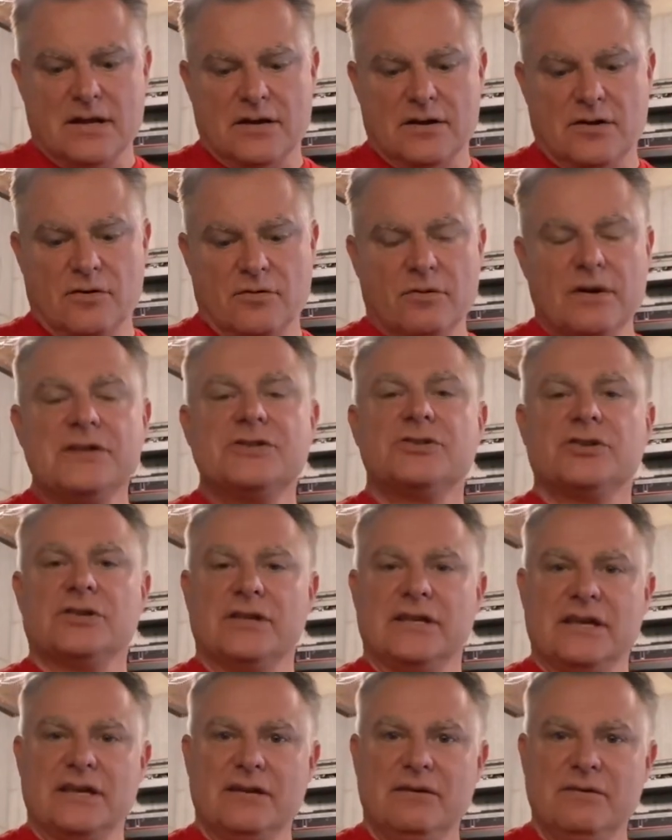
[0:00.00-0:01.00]

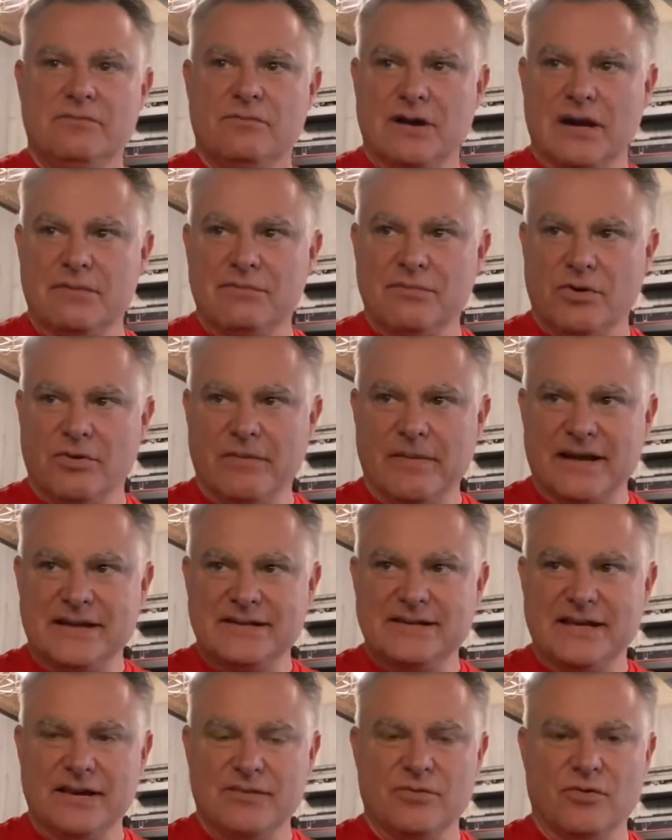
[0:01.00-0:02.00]
Originally, when I built my
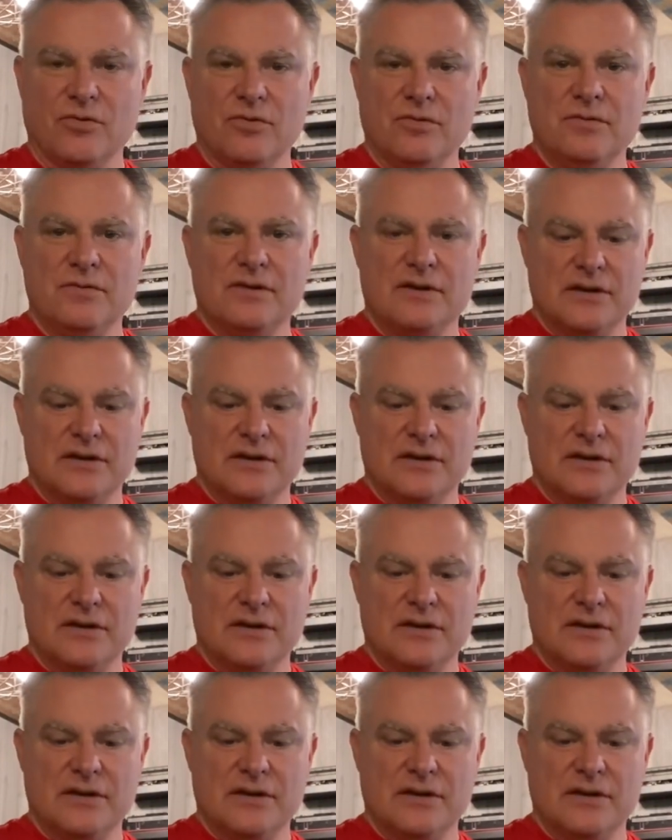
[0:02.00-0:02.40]
table,